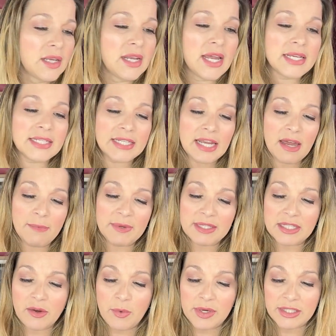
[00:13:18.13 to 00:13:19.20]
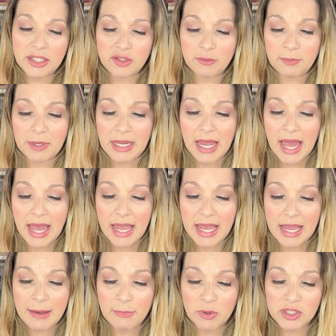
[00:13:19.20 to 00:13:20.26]
Next up is going to be
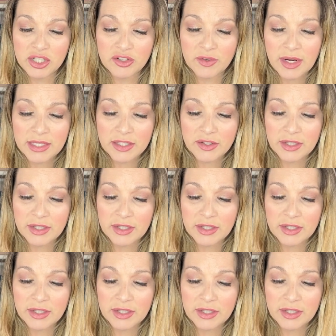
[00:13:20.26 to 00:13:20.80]
a moisturizer,